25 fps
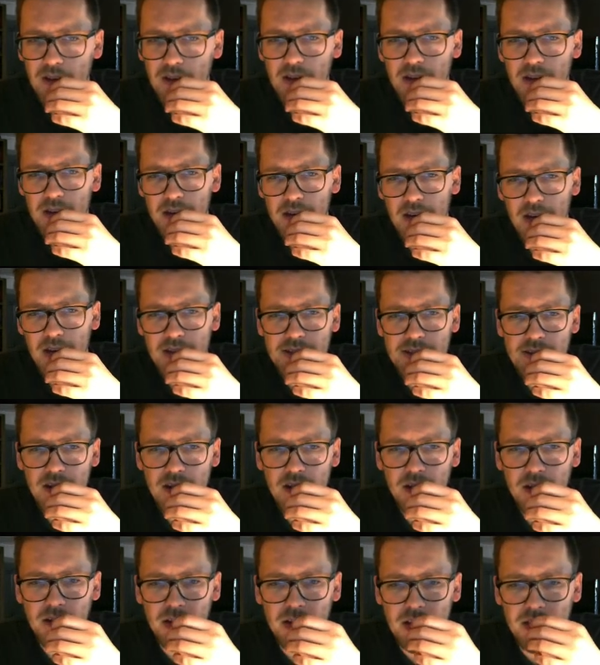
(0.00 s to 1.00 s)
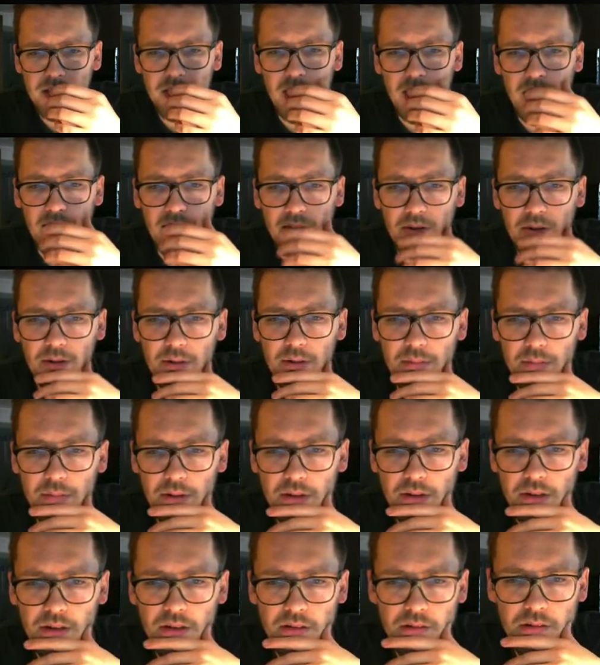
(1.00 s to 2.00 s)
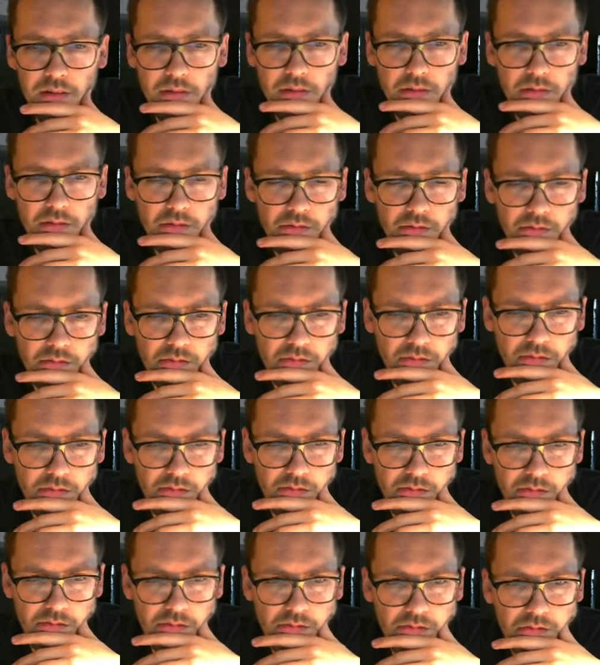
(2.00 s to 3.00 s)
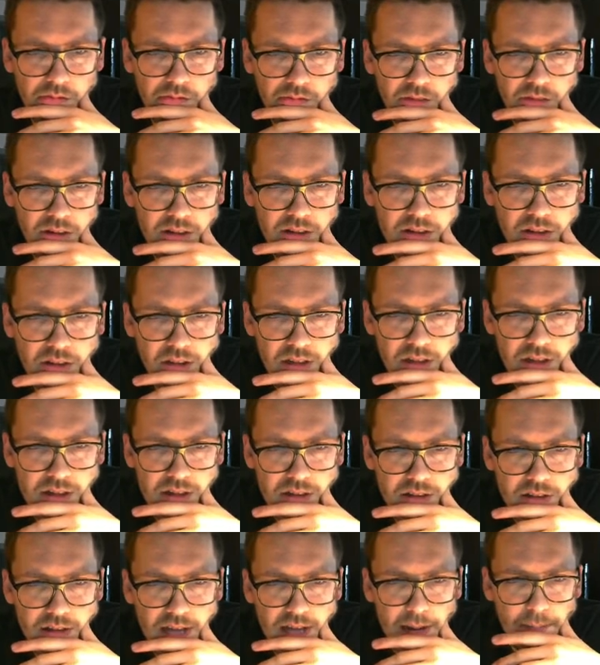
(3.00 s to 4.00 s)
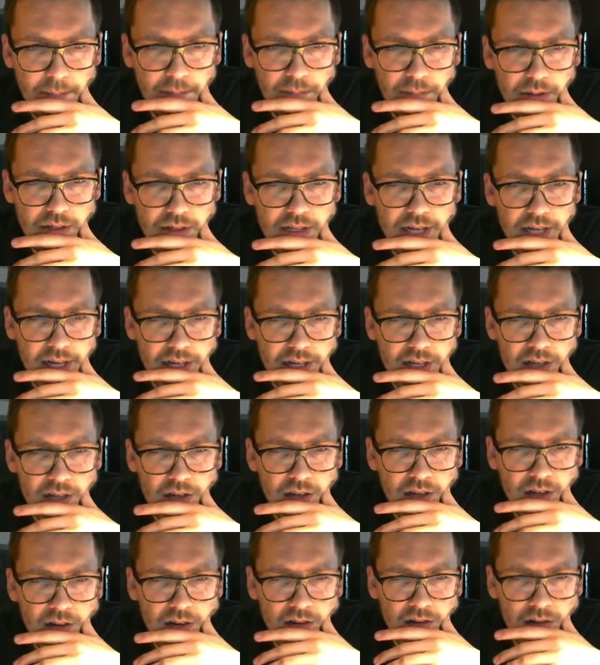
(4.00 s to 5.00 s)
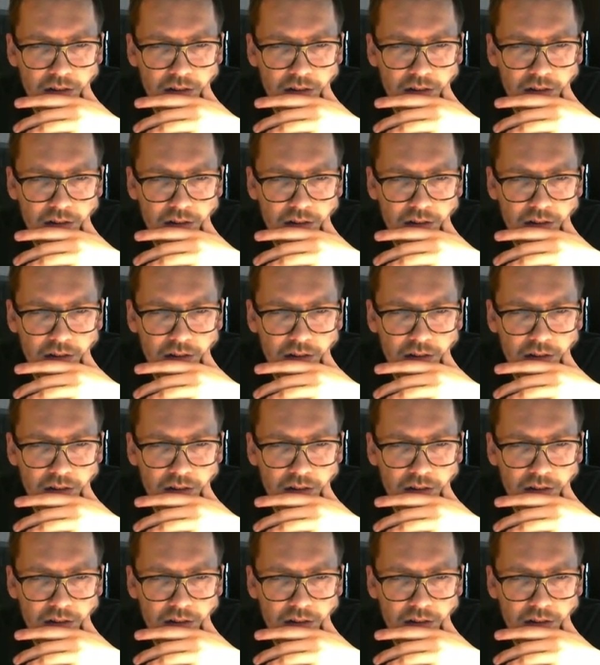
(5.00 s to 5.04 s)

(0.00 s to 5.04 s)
Yeah, it's not looking that good, but what's this? Debt protection law?